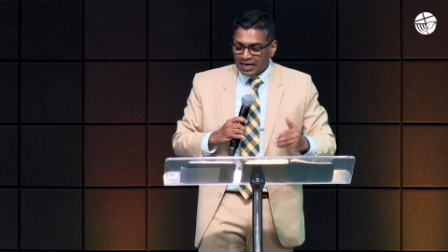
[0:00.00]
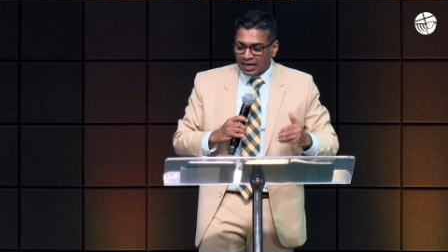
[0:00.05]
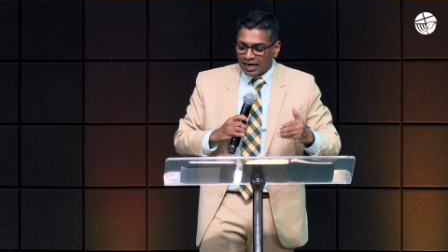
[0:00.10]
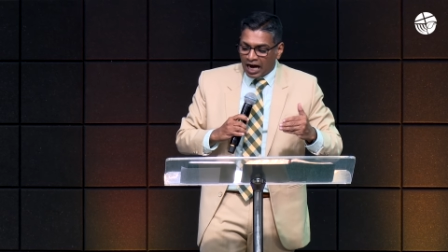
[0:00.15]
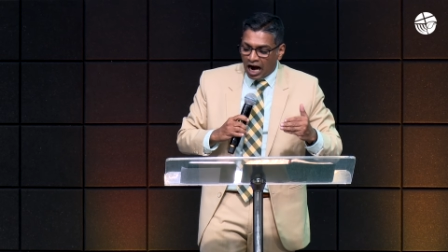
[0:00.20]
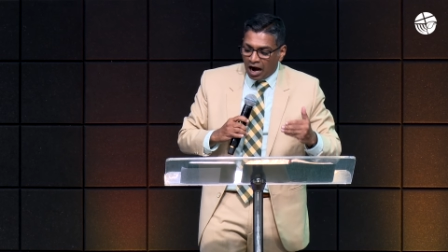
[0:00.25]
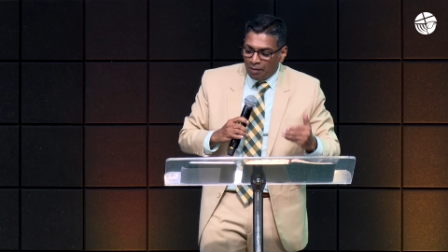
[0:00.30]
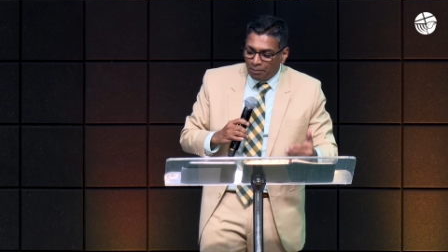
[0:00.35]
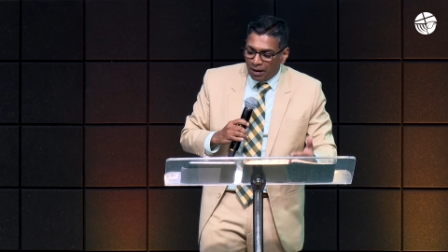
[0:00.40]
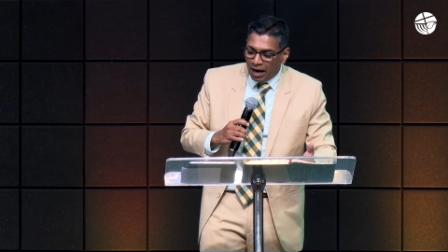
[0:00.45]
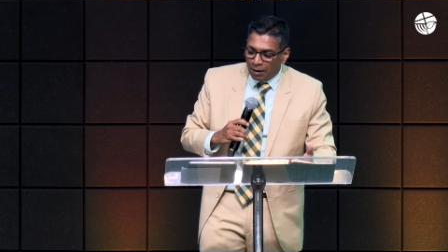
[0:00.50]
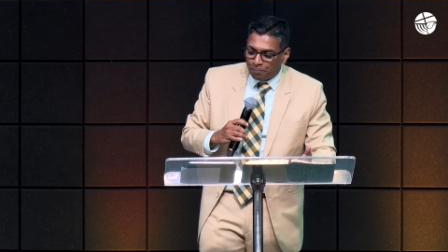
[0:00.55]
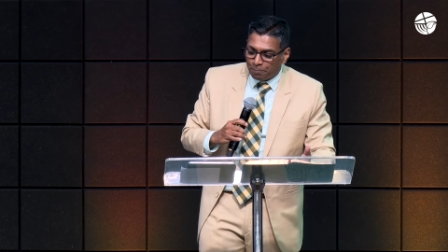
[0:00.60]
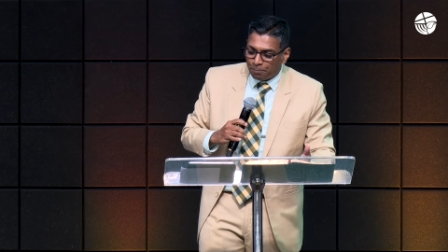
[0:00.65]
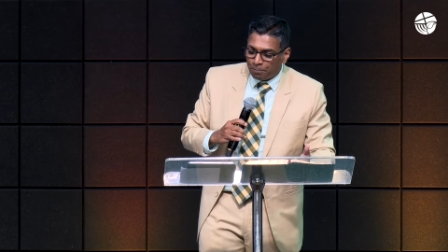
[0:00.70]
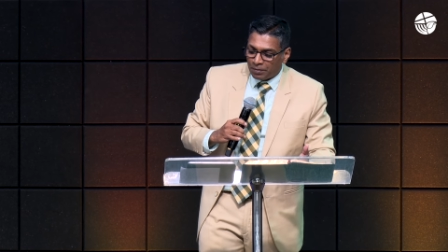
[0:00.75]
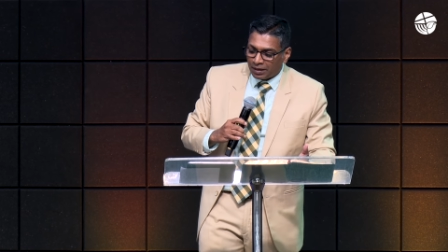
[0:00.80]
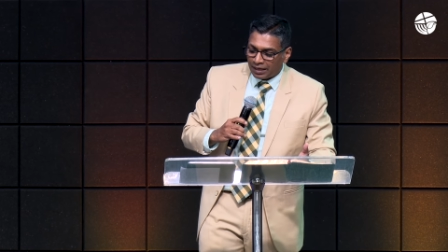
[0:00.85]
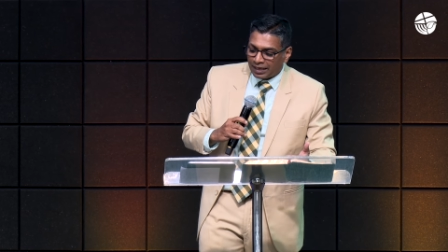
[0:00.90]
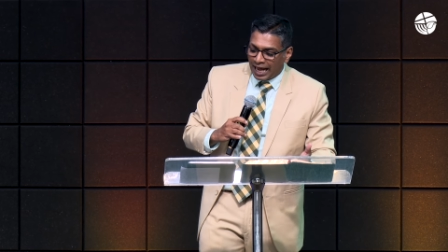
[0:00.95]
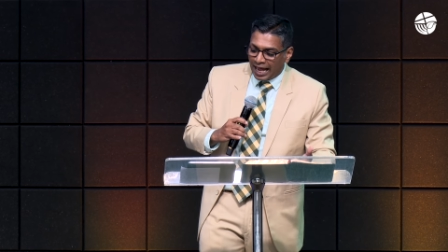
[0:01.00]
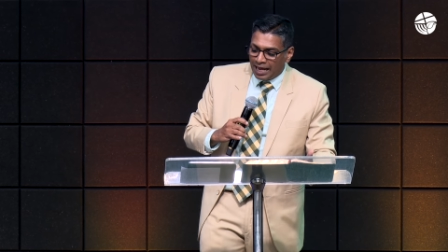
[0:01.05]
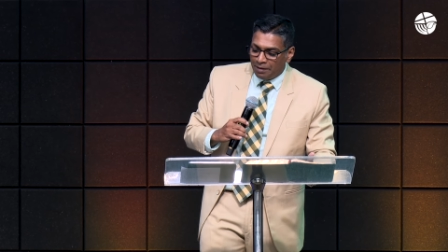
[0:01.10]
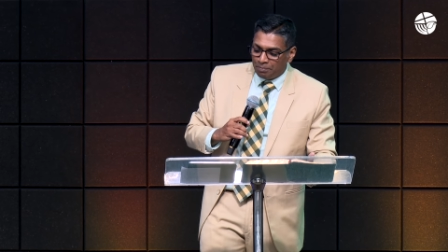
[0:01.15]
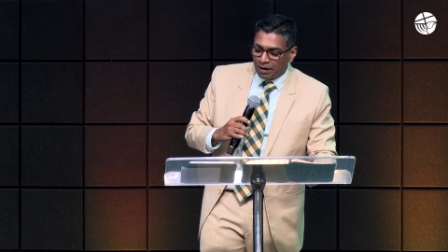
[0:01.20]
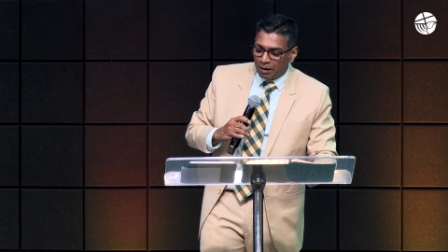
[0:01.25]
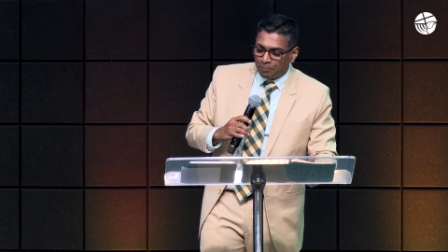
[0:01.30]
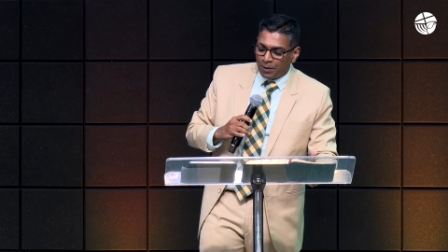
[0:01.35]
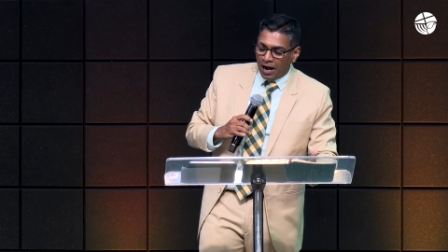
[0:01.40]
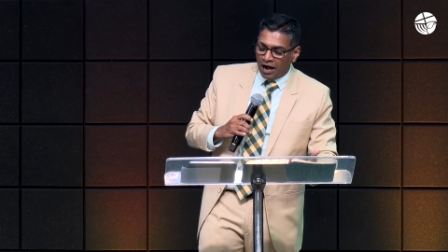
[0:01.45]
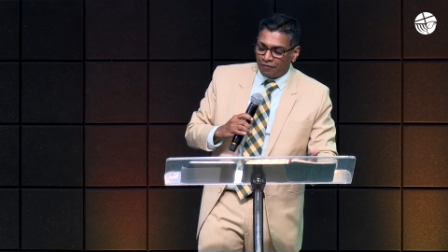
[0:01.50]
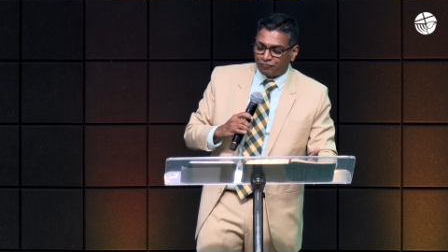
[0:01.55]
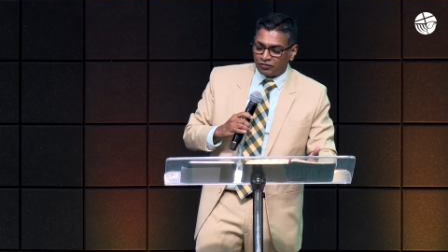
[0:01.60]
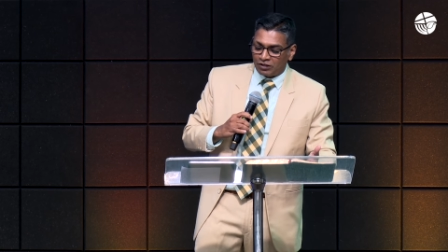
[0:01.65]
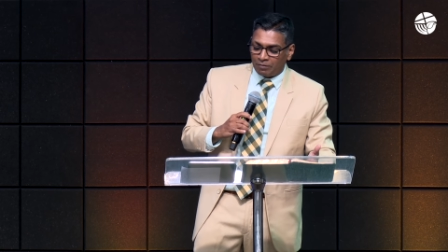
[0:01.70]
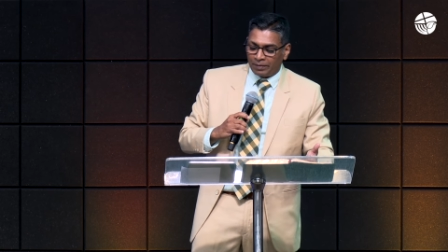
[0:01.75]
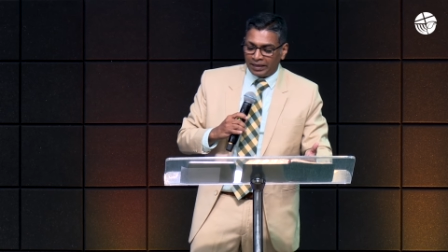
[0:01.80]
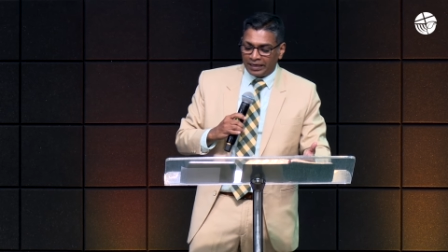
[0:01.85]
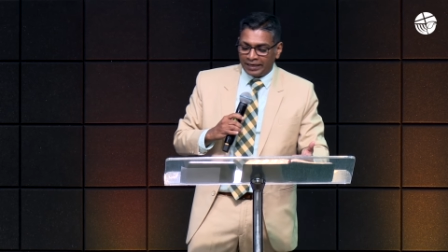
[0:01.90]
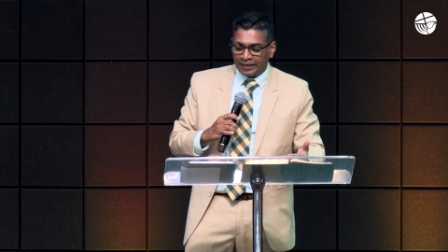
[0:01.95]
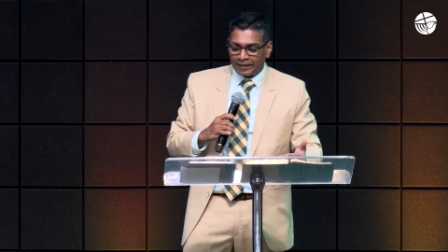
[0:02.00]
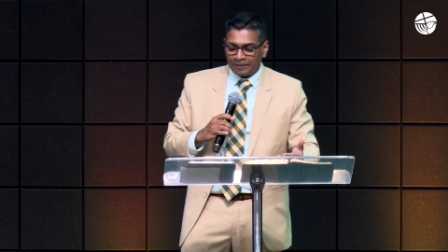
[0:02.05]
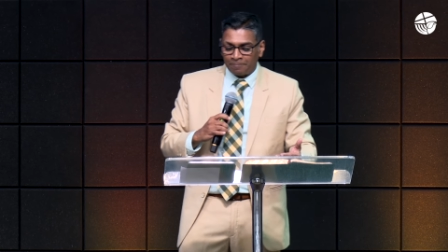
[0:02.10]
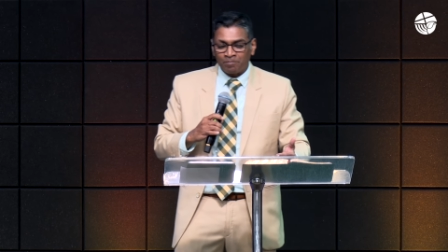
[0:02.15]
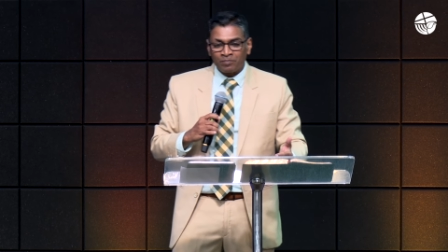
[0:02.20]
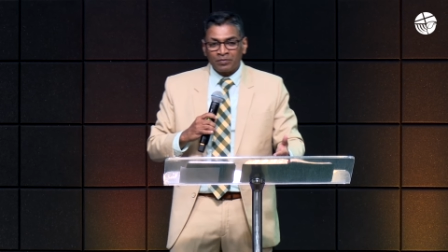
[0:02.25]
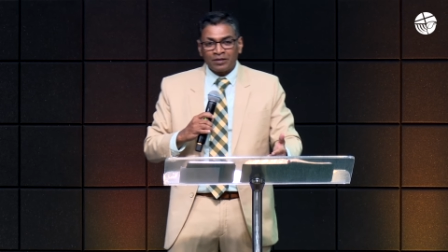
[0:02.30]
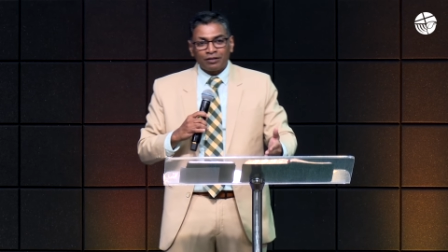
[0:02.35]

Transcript: Come up, climb up after me.